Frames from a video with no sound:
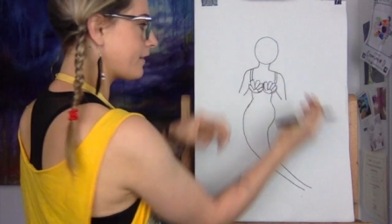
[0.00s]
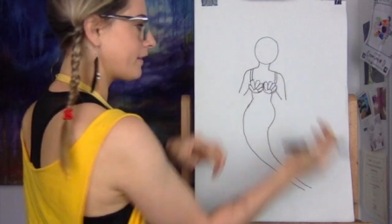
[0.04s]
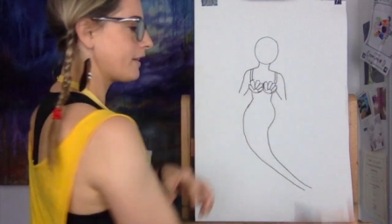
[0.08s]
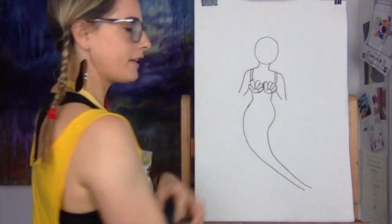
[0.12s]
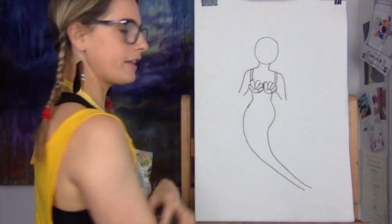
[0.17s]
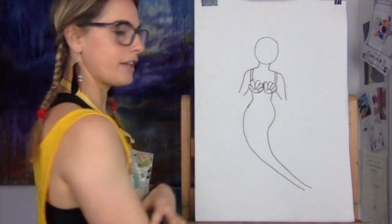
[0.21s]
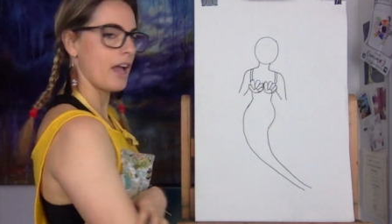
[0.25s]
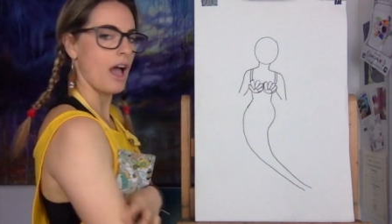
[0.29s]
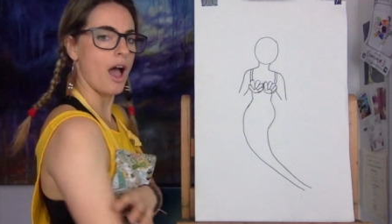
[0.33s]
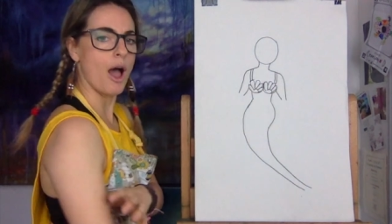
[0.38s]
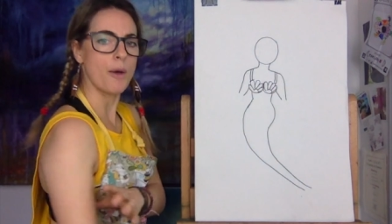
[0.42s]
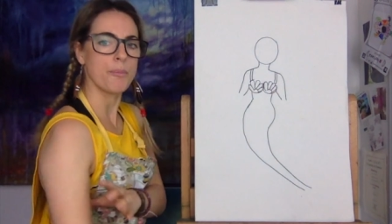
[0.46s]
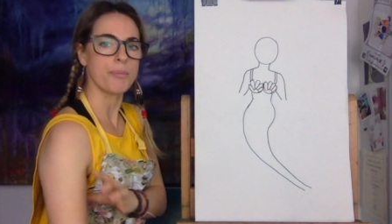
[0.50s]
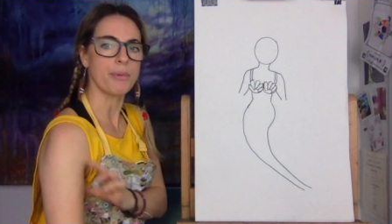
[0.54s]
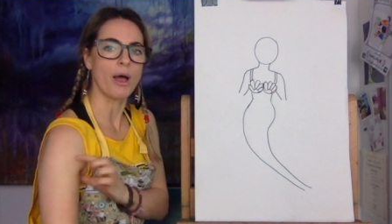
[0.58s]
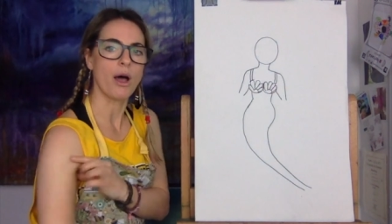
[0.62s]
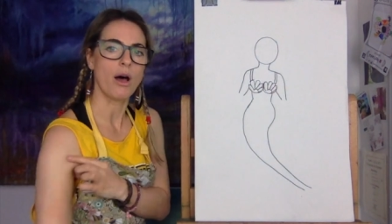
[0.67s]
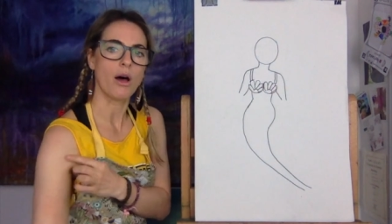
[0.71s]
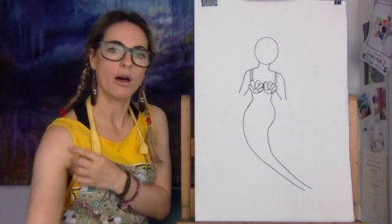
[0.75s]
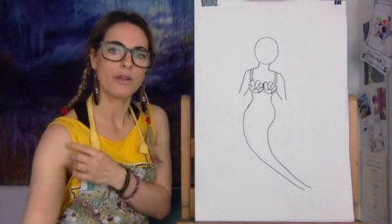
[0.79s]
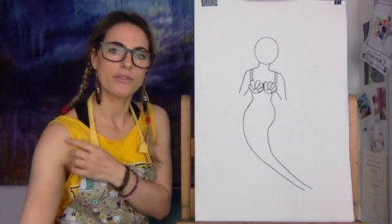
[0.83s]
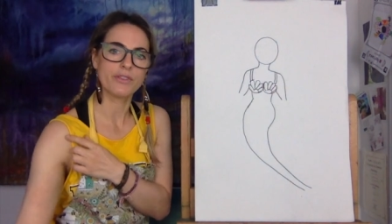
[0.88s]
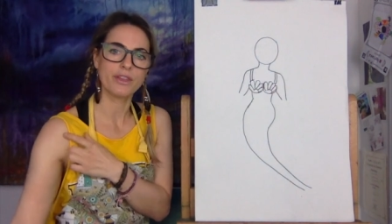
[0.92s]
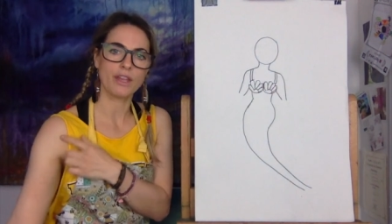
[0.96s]
the up,
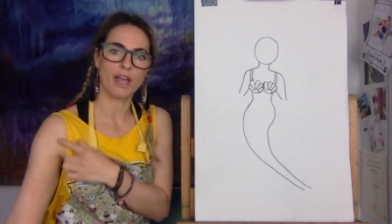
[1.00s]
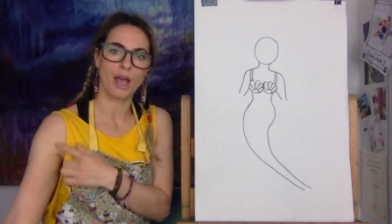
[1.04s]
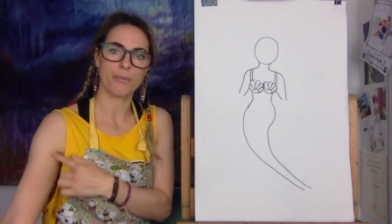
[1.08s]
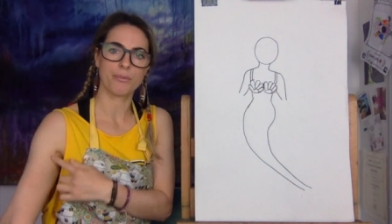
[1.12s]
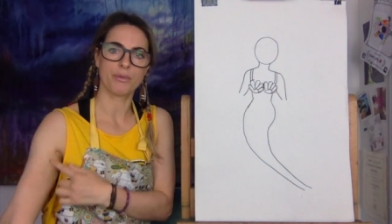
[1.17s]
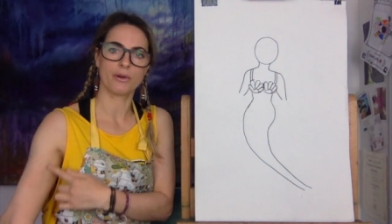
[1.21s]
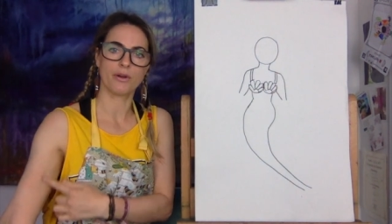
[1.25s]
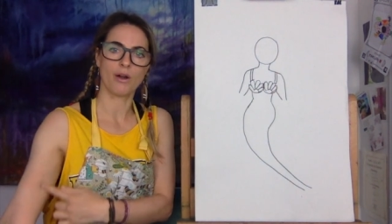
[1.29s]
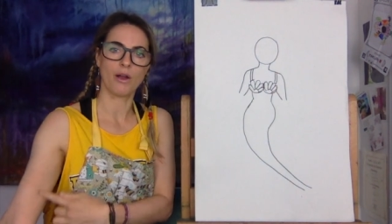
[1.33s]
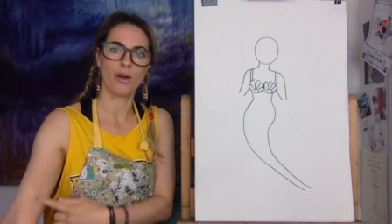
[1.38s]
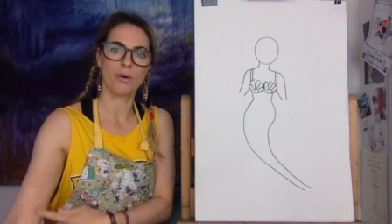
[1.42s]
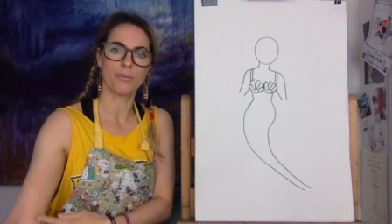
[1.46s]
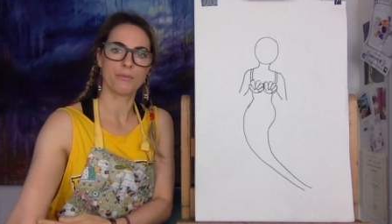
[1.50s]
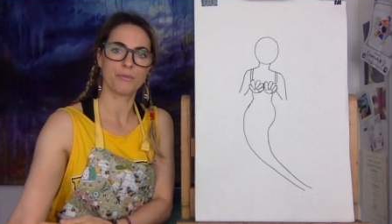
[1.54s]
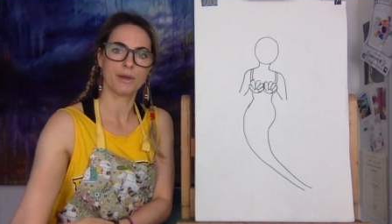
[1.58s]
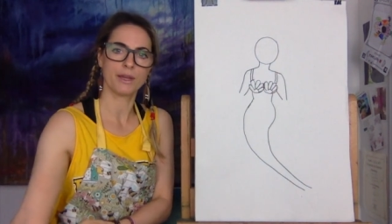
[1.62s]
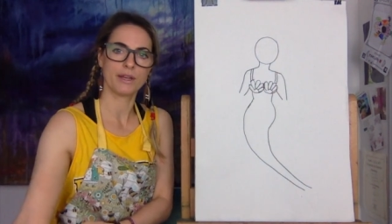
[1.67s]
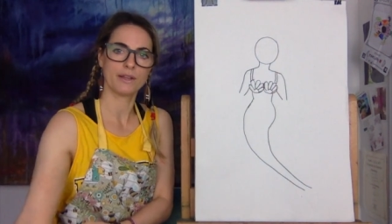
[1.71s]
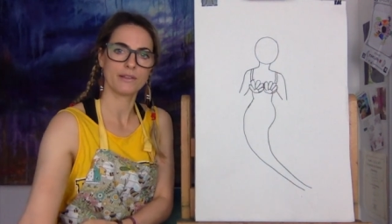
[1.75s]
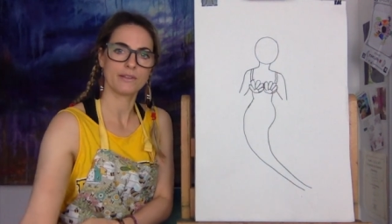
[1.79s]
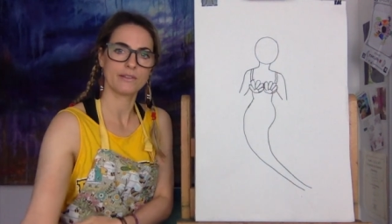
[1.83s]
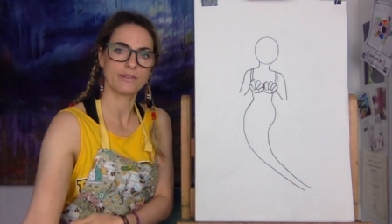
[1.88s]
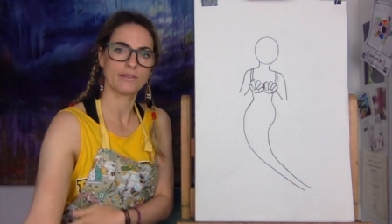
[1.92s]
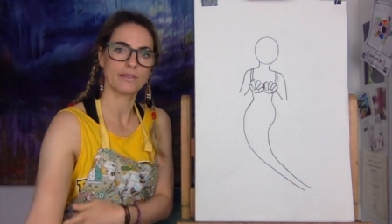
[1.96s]
up, the upper arm
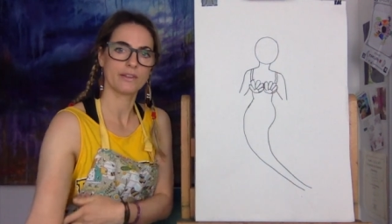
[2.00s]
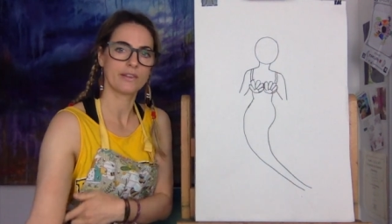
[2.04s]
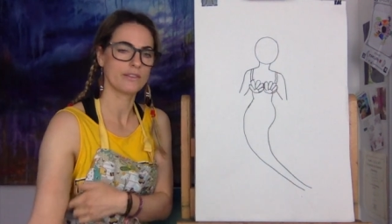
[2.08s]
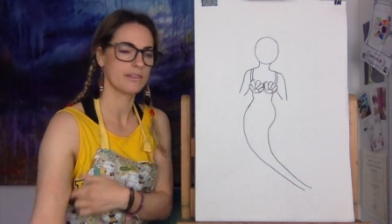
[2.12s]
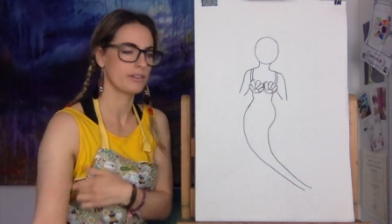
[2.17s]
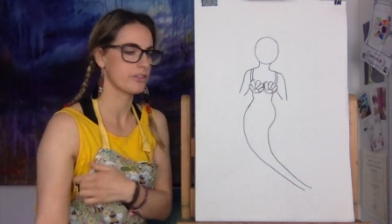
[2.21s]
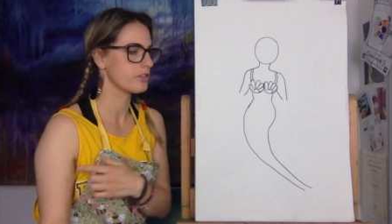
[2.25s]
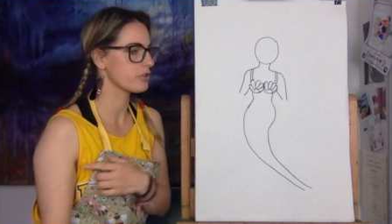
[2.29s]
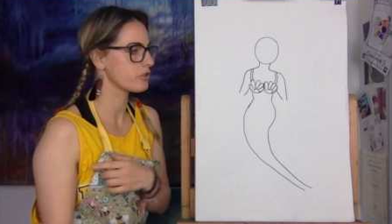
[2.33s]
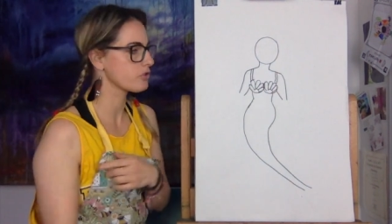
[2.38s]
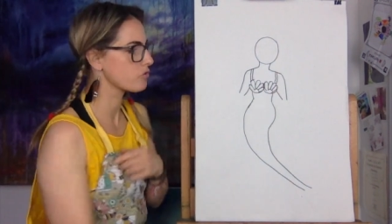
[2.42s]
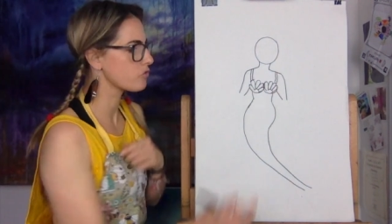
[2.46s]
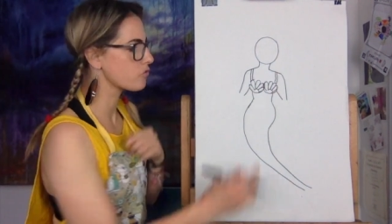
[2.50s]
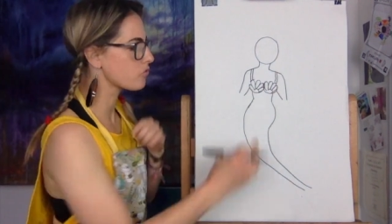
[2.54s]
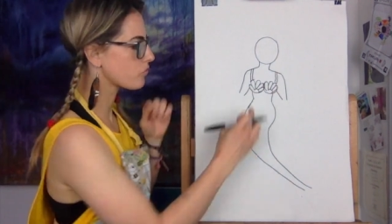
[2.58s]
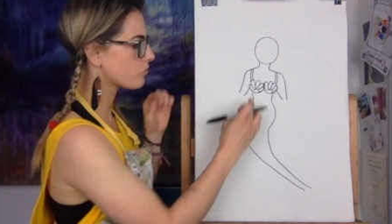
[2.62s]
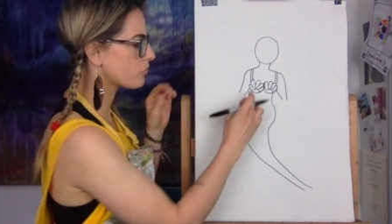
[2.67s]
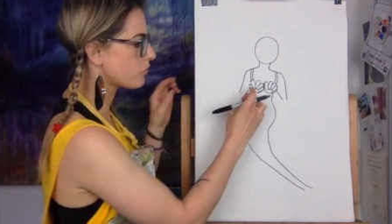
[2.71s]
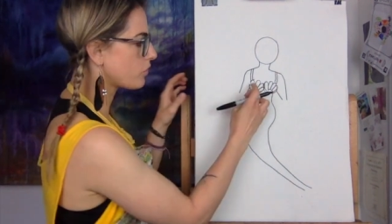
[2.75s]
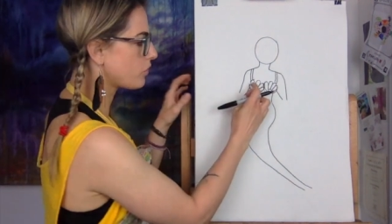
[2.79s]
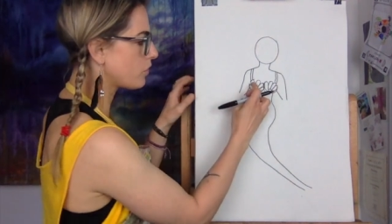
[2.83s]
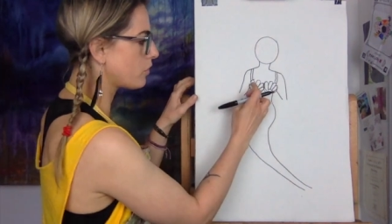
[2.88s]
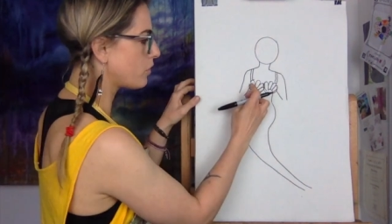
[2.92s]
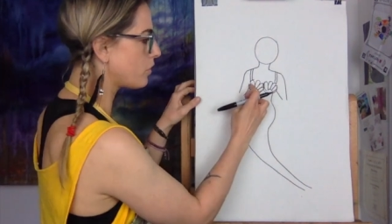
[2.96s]
bits. So just
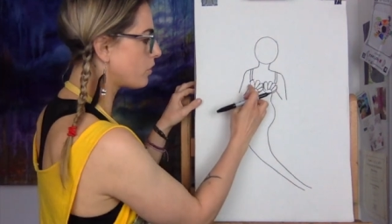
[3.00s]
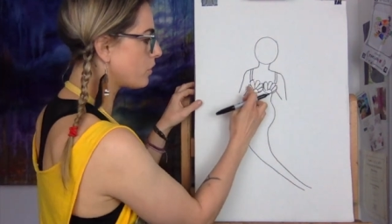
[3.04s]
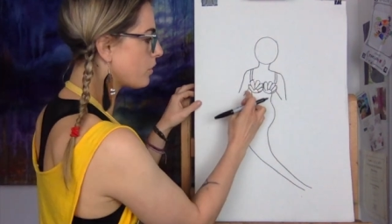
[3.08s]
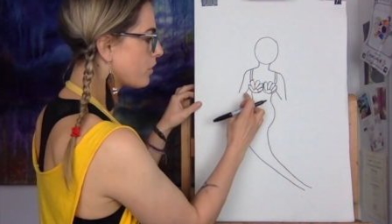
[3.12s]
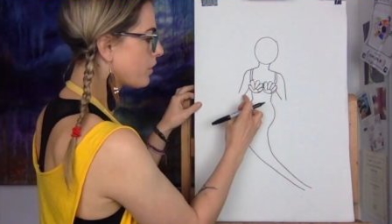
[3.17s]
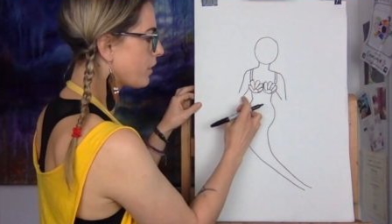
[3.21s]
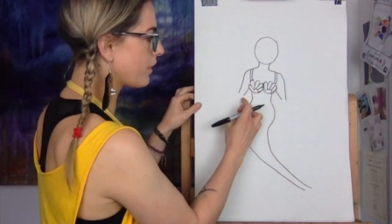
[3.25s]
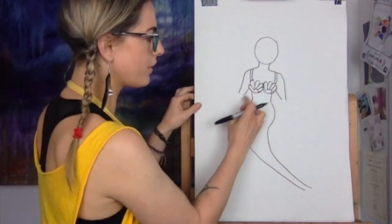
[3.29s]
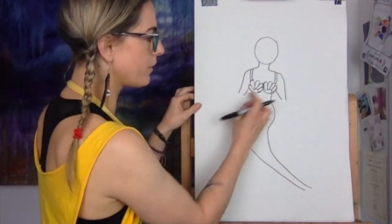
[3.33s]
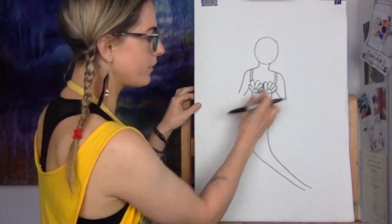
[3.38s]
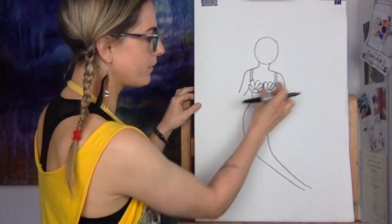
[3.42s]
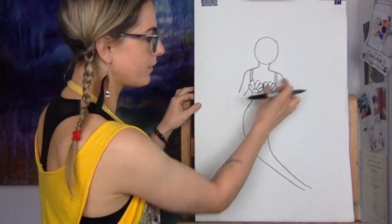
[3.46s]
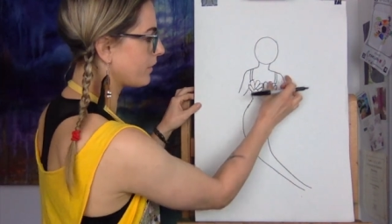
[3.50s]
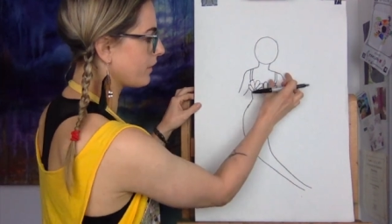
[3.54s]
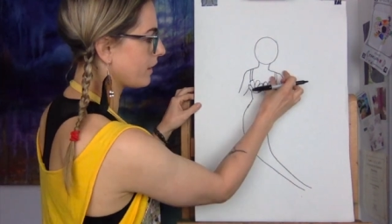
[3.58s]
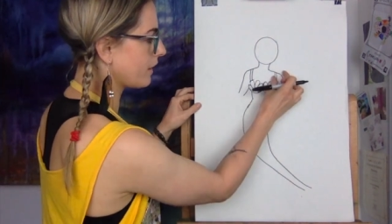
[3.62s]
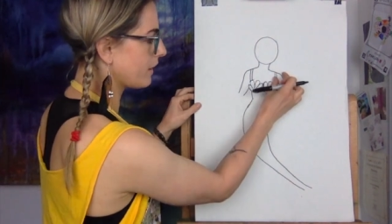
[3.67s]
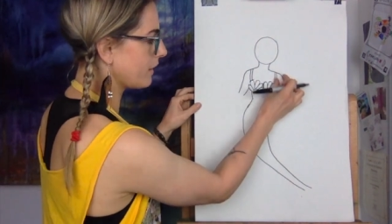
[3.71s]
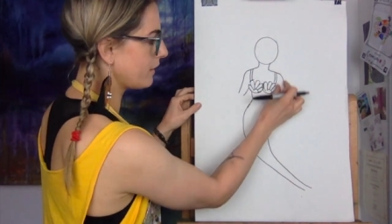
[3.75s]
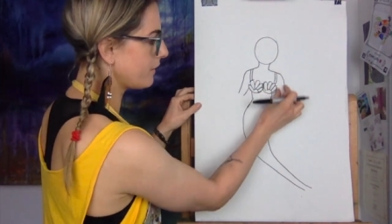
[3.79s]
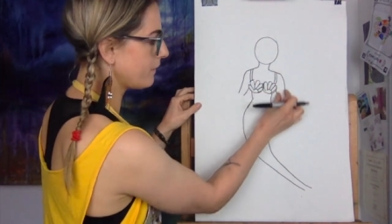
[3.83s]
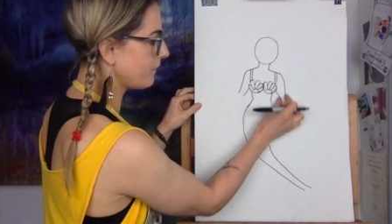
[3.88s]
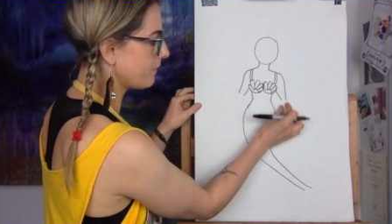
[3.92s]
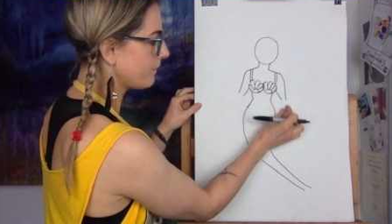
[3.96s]
draw those
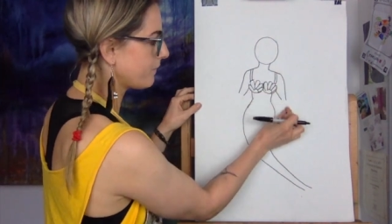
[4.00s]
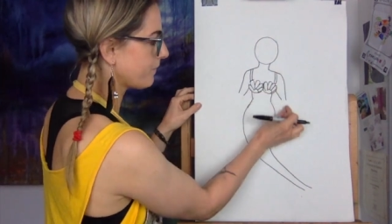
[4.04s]
in.